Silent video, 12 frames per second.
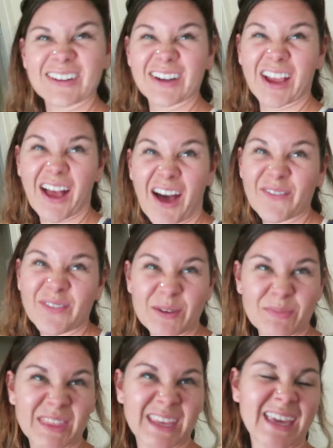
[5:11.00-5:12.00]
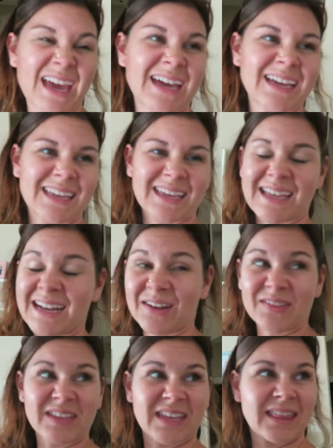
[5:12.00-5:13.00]
starting to cough up the yuck, and
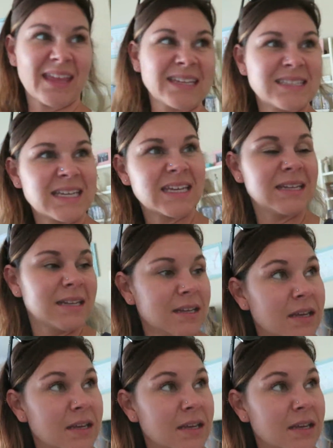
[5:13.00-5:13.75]
I don't think he likes it.